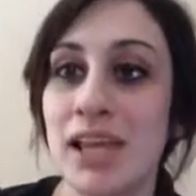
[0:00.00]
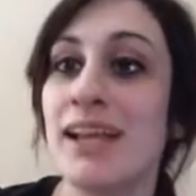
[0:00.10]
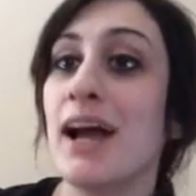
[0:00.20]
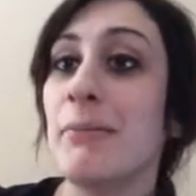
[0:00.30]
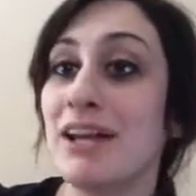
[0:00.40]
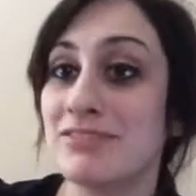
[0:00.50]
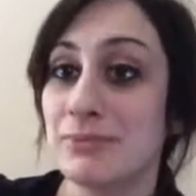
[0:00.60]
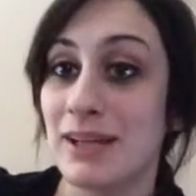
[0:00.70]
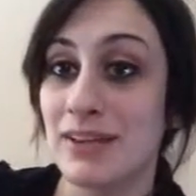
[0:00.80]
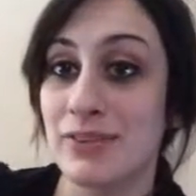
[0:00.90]
I got back
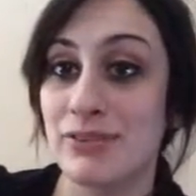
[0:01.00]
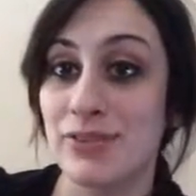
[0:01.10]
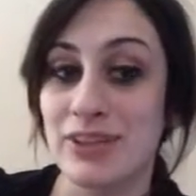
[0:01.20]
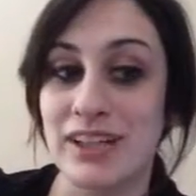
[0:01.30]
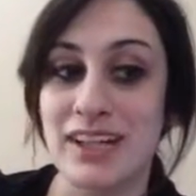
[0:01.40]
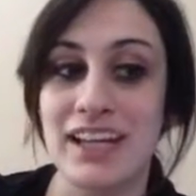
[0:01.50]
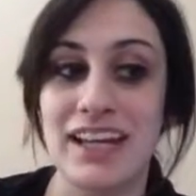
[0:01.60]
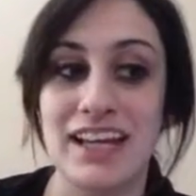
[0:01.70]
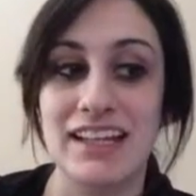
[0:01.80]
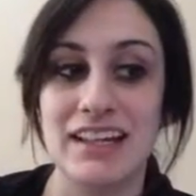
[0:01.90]
from California,
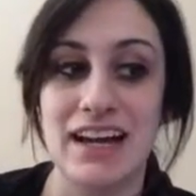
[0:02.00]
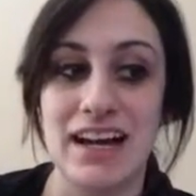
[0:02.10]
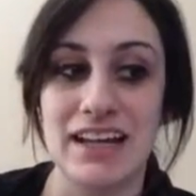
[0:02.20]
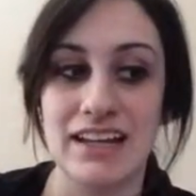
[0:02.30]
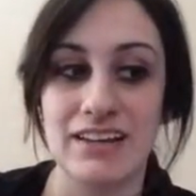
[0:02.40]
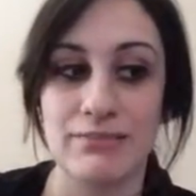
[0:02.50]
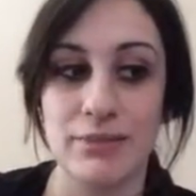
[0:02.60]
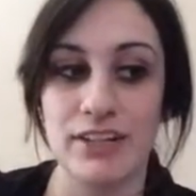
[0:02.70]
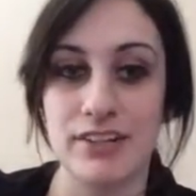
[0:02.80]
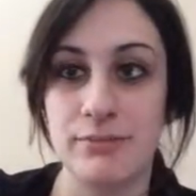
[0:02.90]
and I have
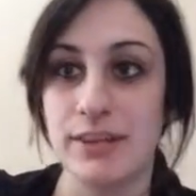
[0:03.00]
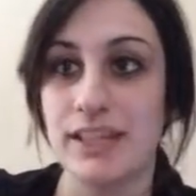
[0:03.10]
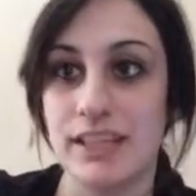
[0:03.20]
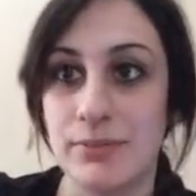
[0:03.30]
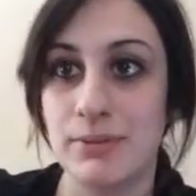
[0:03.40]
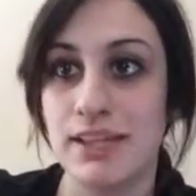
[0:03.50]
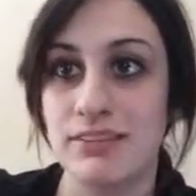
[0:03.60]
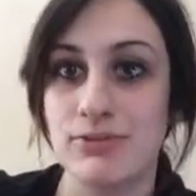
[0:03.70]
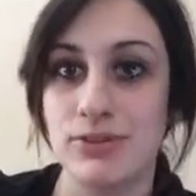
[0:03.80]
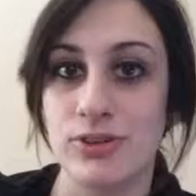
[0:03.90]
been on the planning
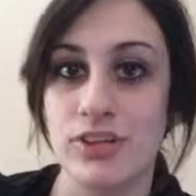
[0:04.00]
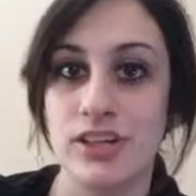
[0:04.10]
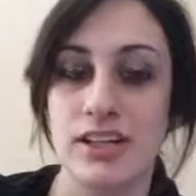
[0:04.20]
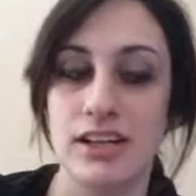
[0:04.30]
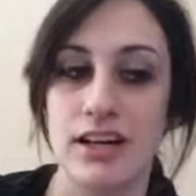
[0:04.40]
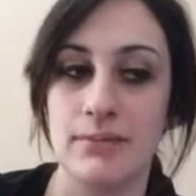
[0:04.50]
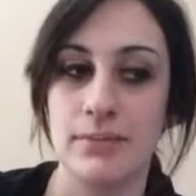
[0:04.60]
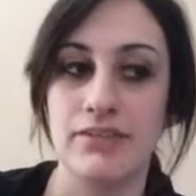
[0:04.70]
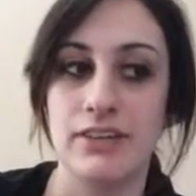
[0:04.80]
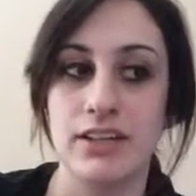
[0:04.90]
committee for an
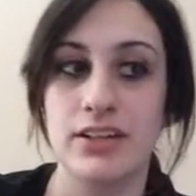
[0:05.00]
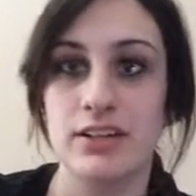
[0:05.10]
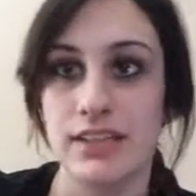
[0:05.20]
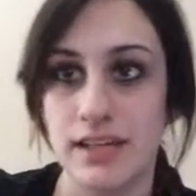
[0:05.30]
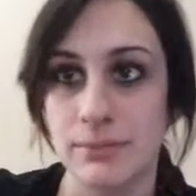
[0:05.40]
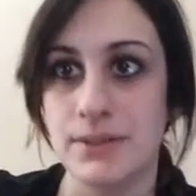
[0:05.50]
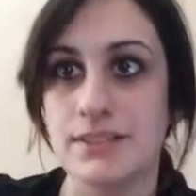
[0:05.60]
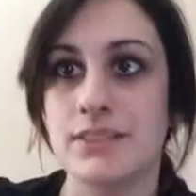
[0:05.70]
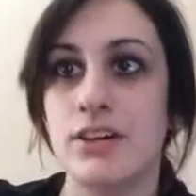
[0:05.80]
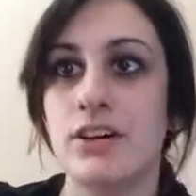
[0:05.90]
event on
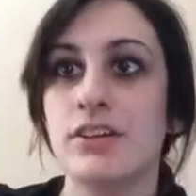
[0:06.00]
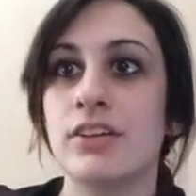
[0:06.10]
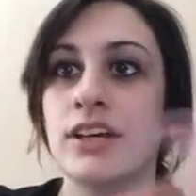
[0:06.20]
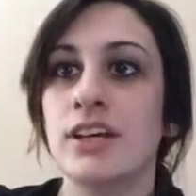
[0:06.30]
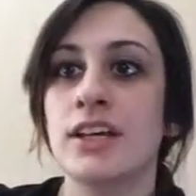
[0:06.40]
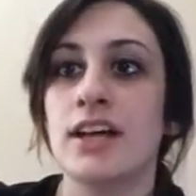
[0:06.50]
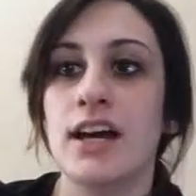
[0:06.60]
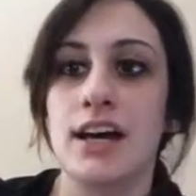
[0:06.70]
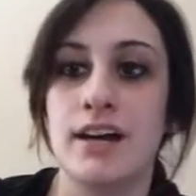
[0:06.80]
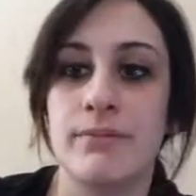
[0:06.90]
campus called
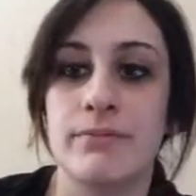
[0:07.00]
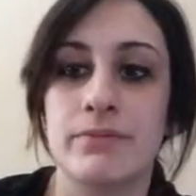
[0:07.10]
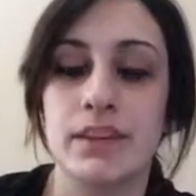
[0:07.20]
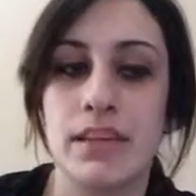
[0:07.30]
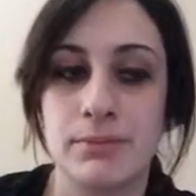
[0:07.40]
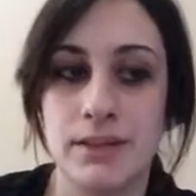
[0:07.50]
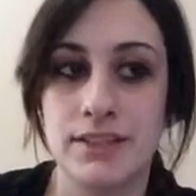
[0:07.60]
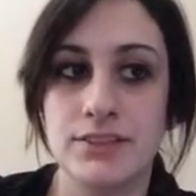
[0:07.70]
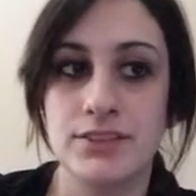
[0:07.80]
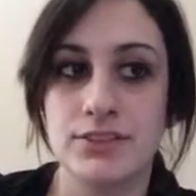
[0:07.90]
the
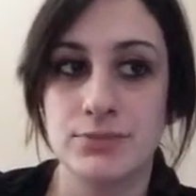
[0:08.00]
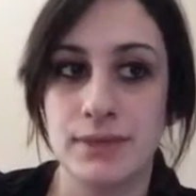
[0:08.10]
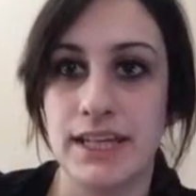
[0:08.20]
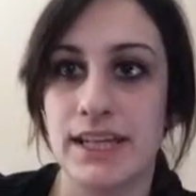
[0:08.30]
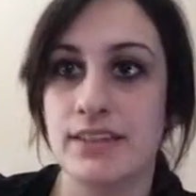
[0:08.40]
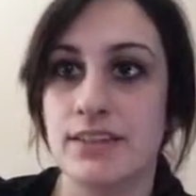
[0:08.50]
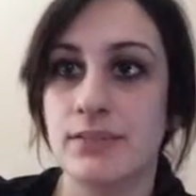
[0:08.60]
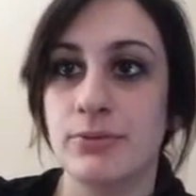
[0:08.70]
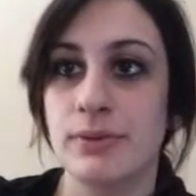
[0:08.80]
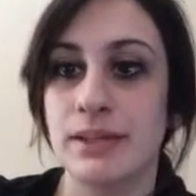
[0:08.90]
Admitted Students Weekend.
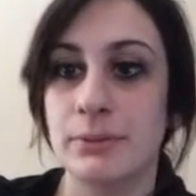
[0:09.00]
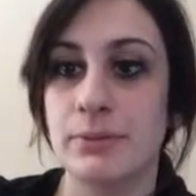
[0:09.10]
We